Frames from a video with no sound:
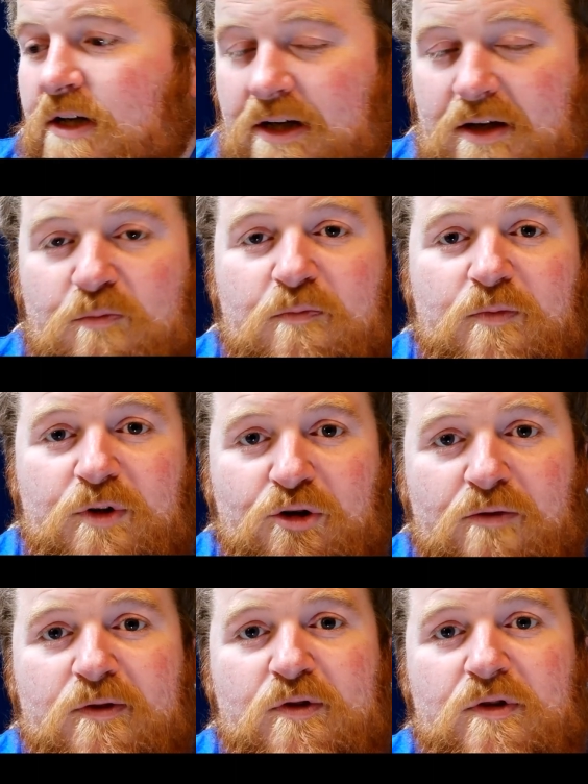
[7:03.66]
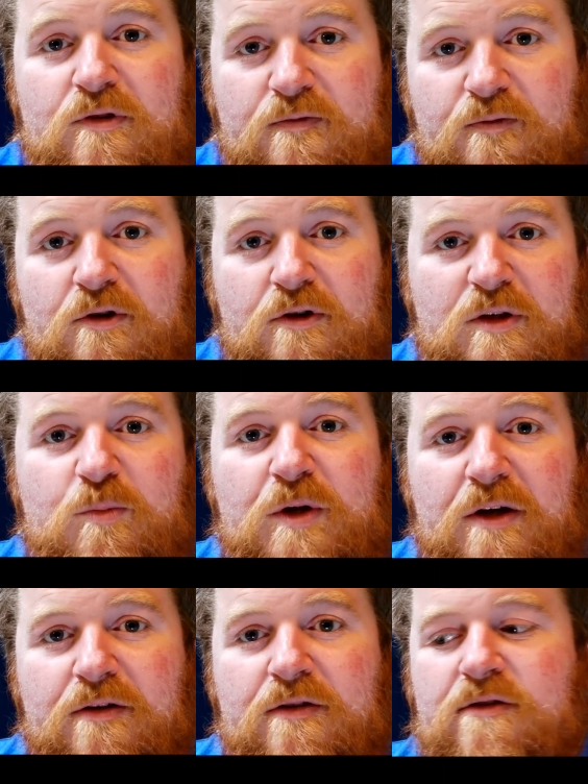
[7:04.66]
I am nervous as fuck, to be
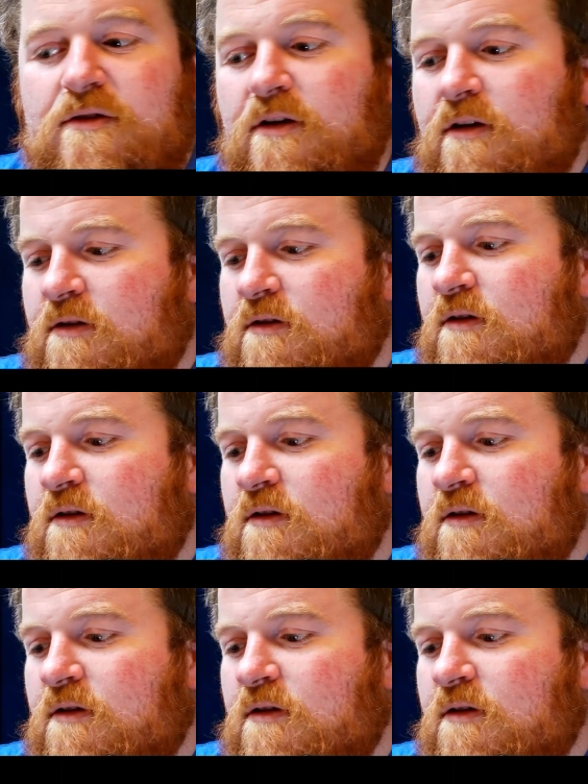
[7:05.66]
honest, uh,